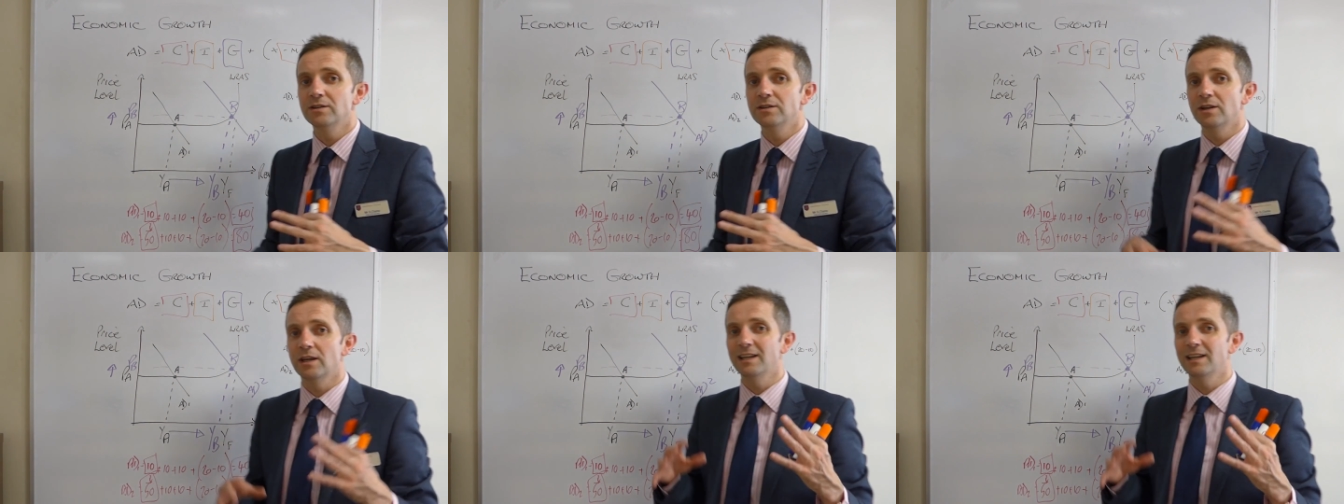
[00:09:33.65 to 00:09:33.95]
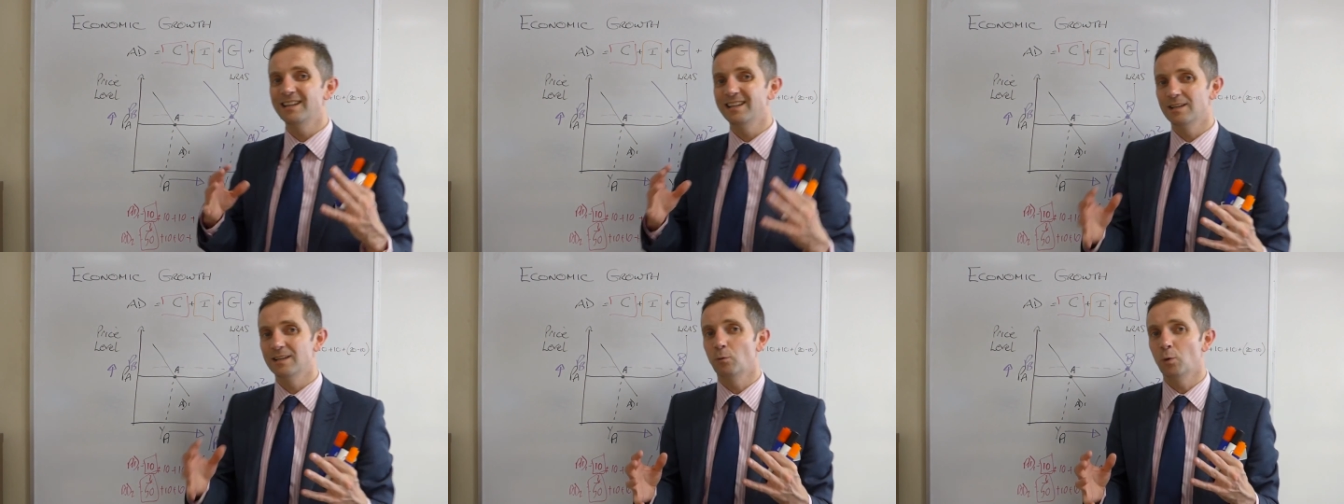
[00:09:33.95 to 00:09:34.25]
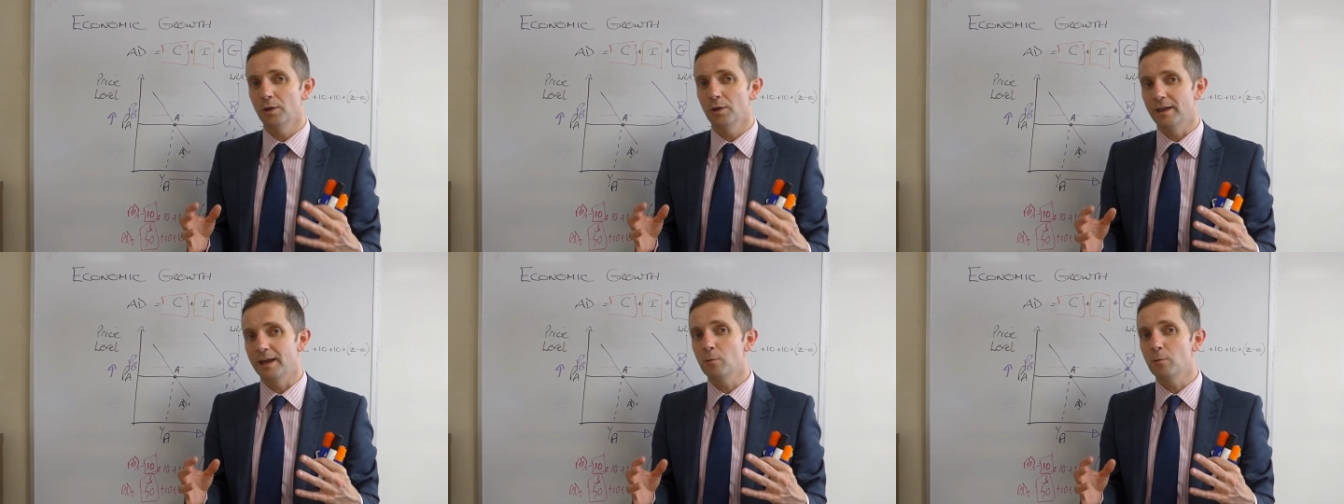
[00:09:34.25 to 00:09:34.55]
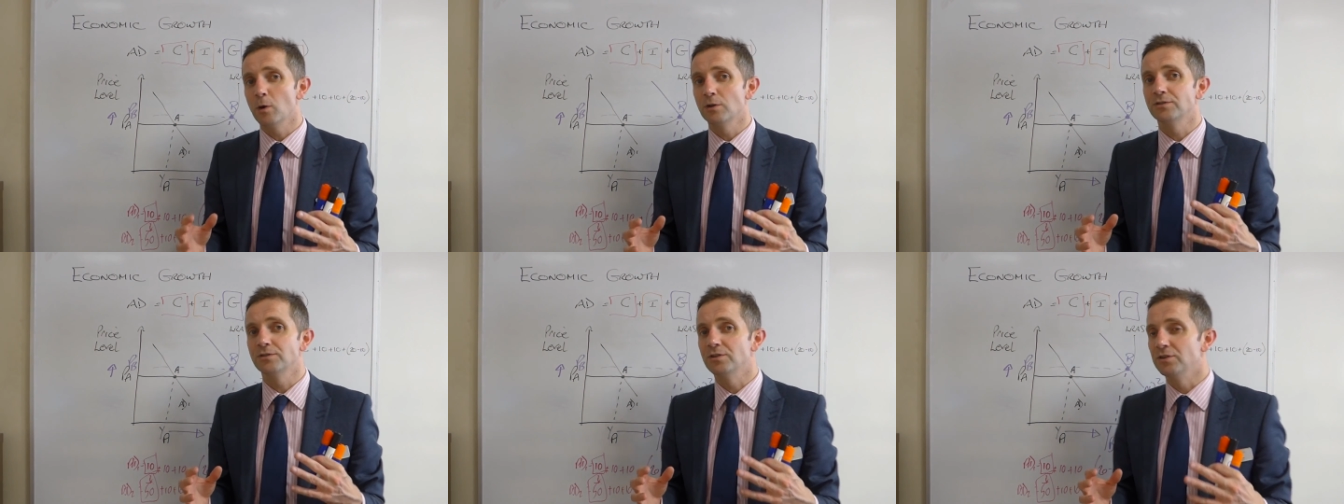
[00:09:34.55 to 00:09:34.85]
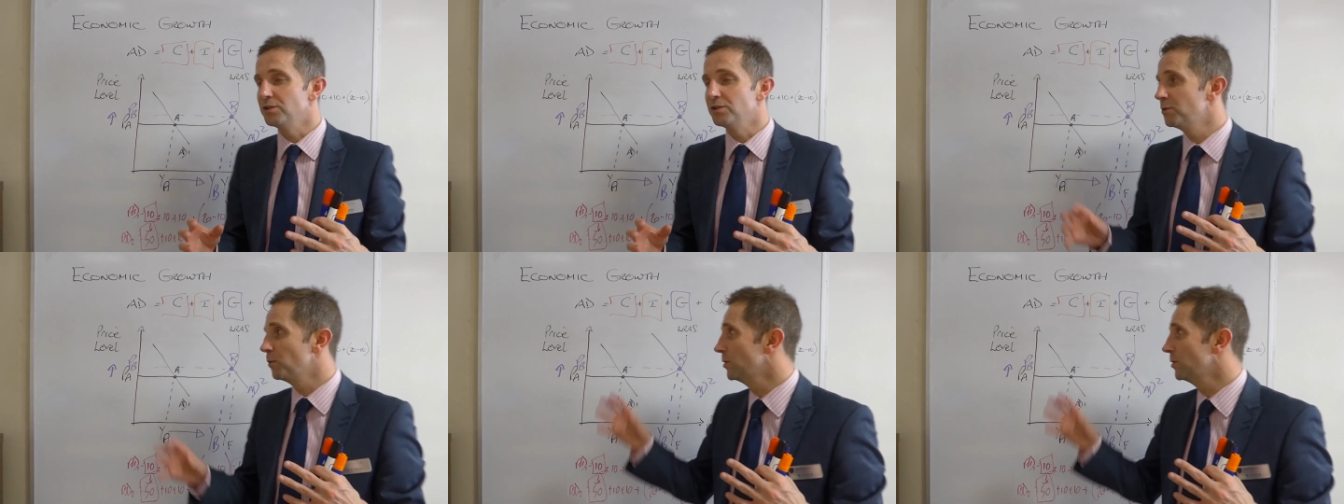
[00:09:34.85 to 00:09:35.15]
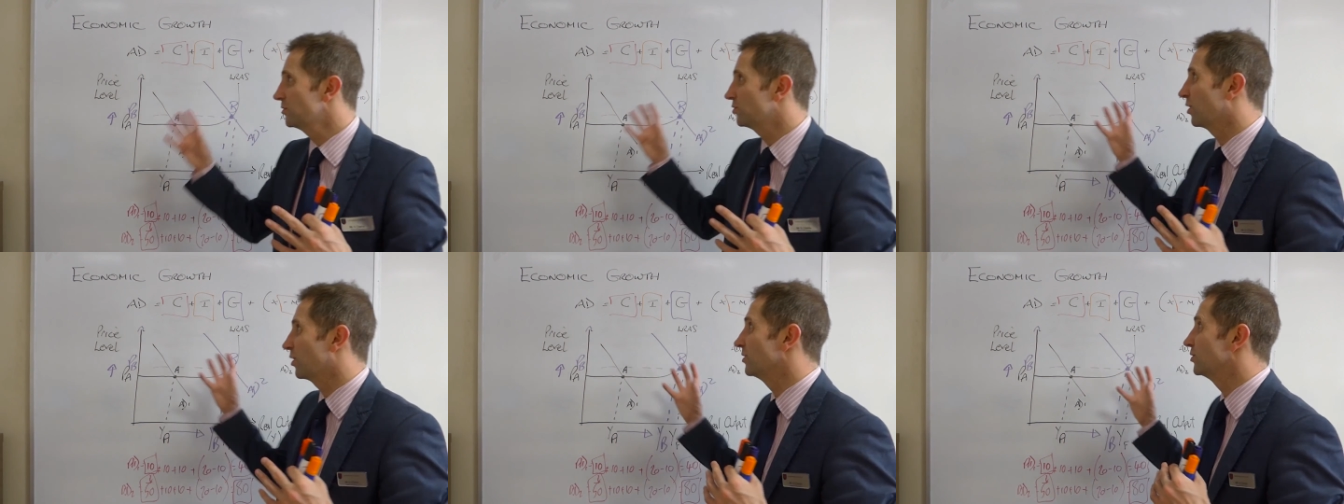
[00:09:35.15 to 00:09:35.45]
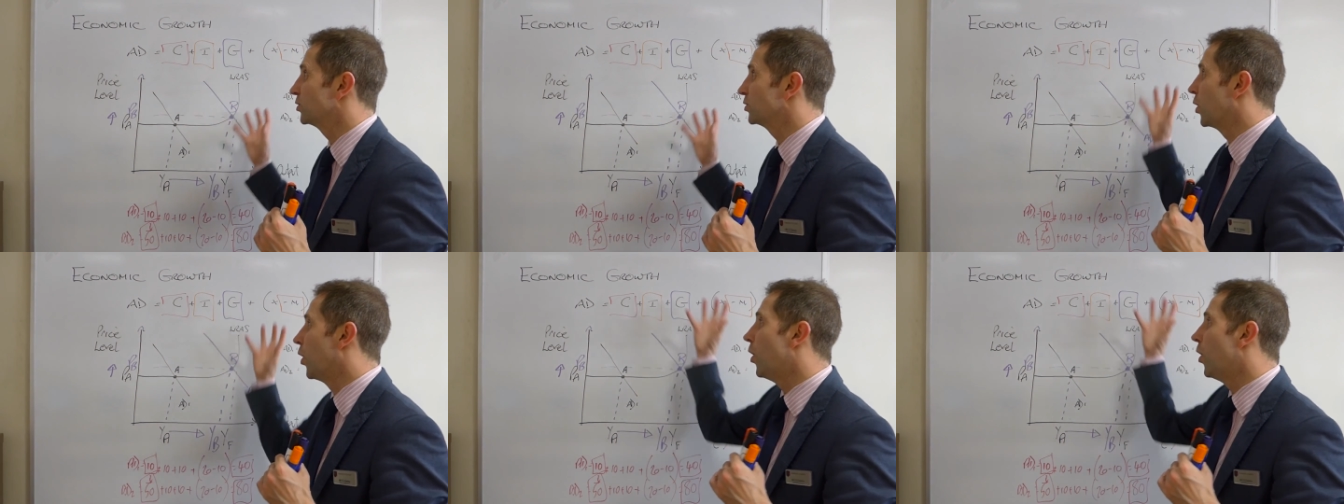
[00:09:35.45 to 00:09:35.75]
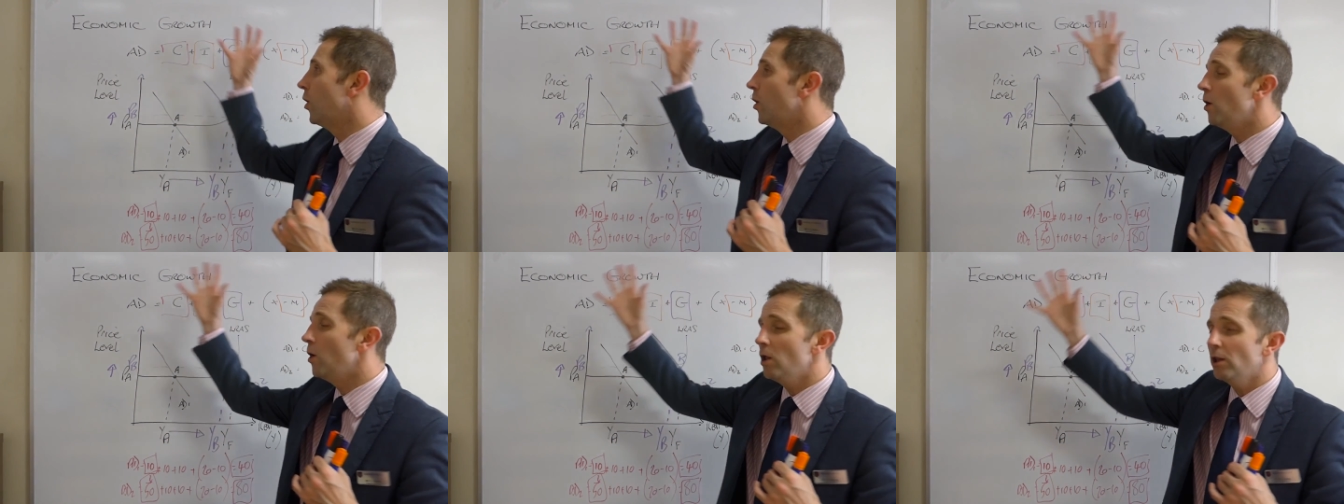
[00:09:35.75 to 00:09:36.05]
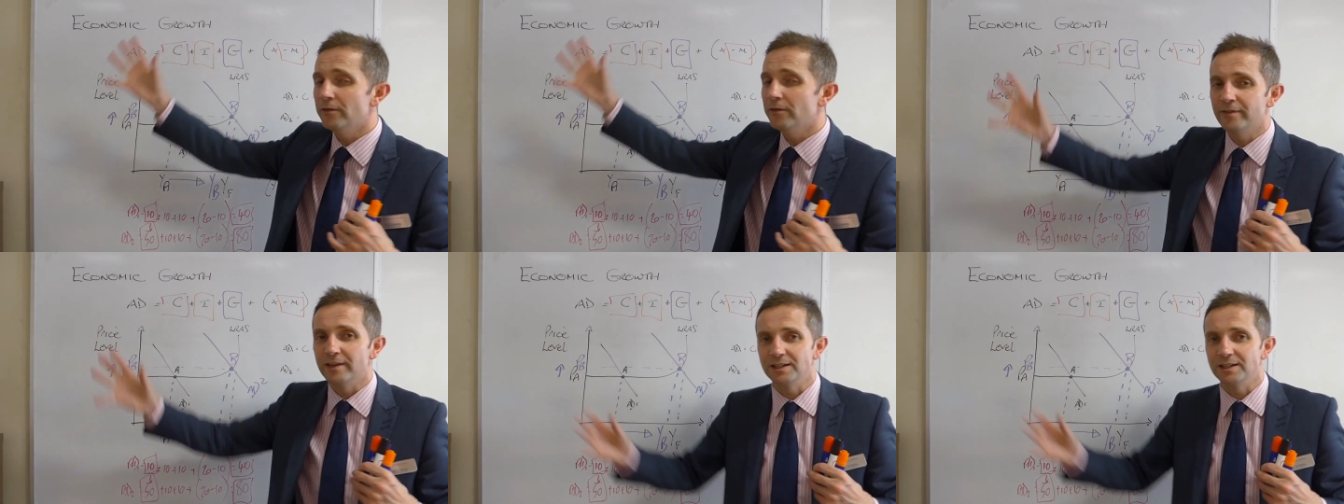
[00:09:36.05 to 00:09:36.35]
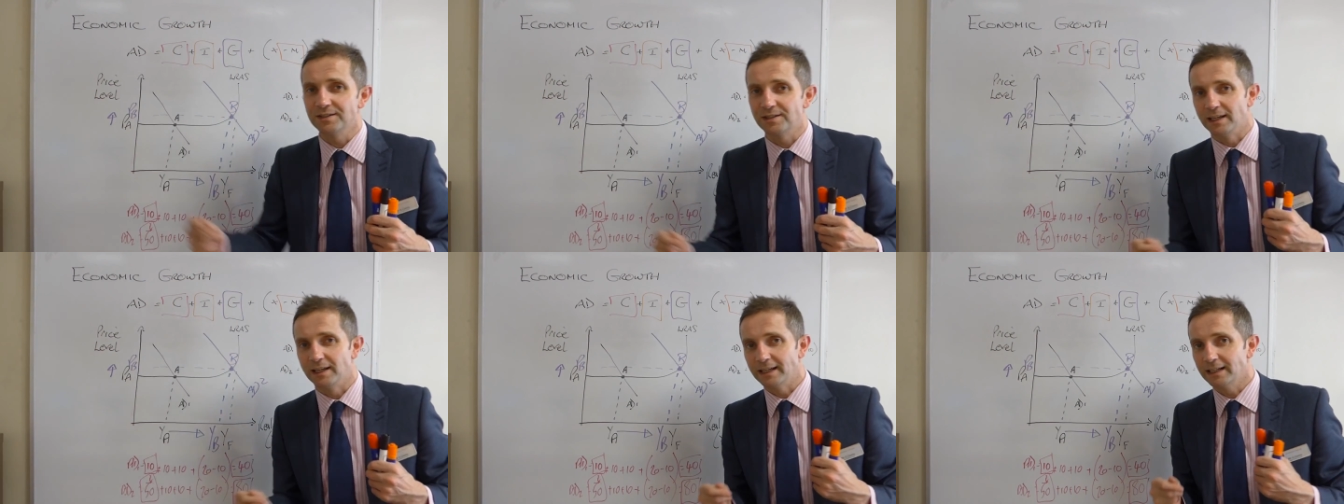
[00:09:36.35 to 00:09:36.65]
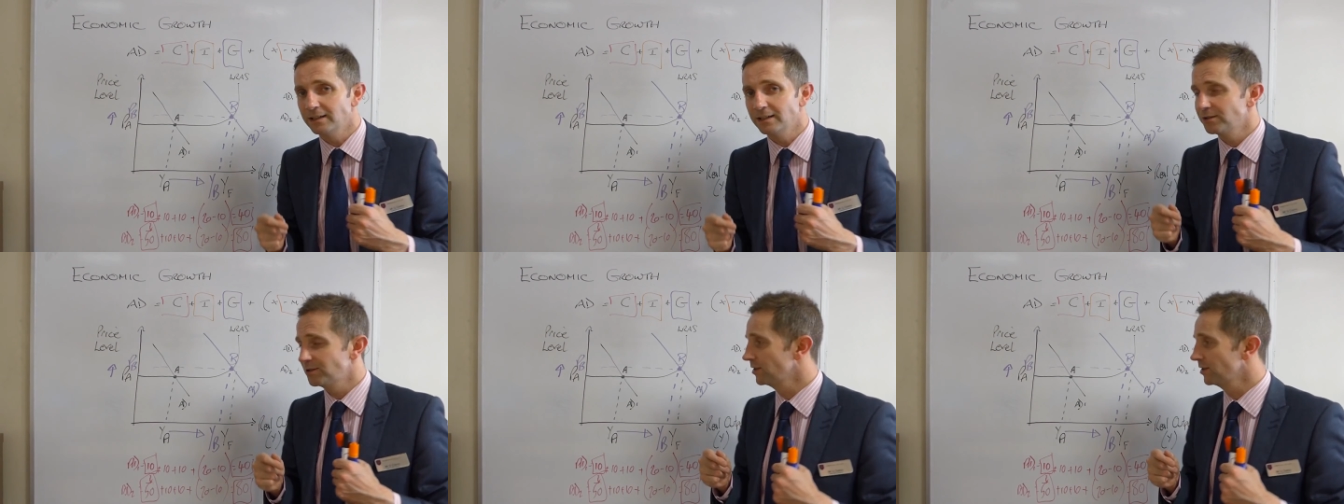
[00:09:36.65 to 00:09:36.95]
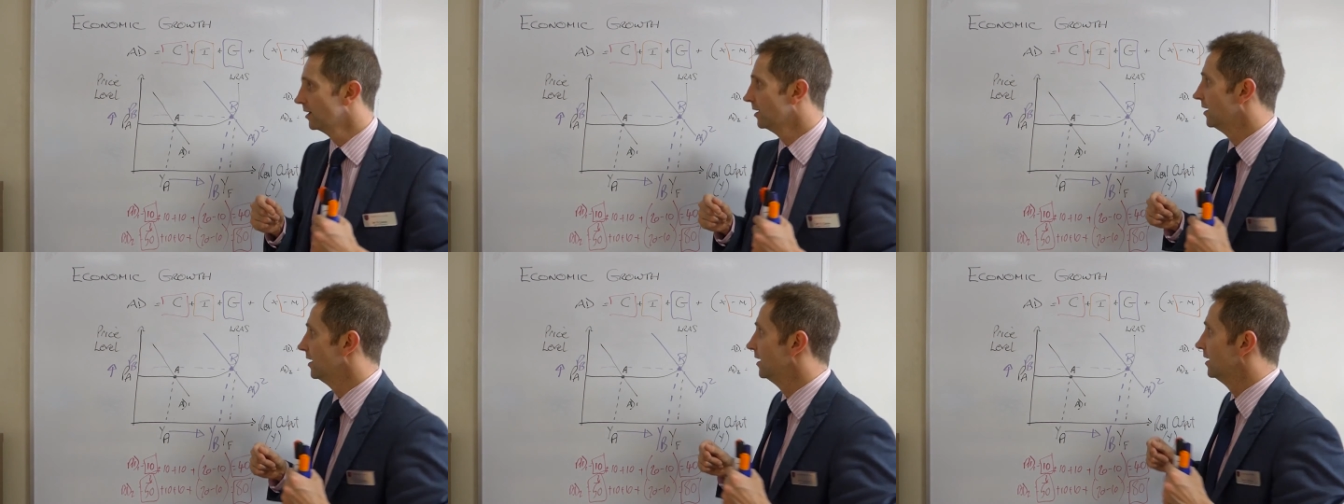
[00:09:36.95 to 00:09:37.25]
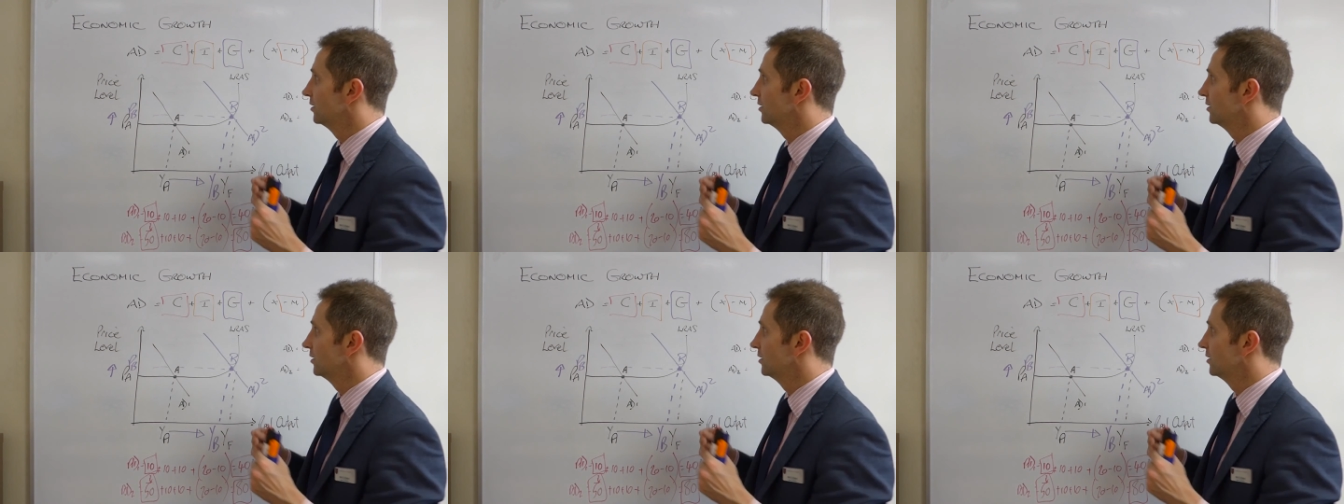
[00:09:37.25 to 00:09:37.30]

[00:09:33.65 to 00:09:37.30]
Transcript: in it, what they want to do is they want to try and do all of these things,